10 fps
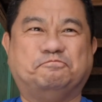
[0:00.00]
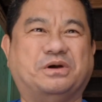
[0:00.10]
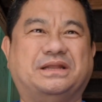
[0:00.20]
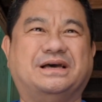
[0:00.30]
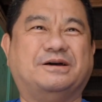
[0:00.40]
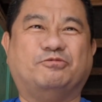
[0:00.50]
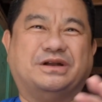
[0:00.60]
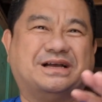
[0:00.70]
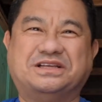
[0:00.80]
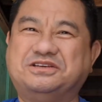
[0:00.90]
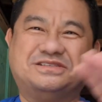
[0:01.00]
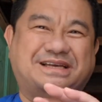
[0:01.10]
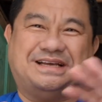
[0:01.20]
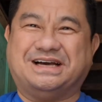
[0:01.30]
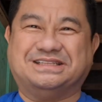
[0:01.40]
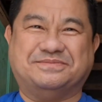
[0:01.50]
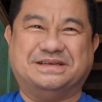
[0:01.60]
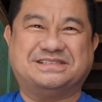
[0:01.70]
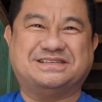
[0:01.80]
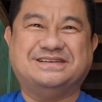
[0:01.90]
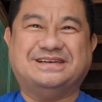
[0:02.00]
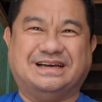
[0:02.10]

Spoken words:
but we're not going to use any condiments.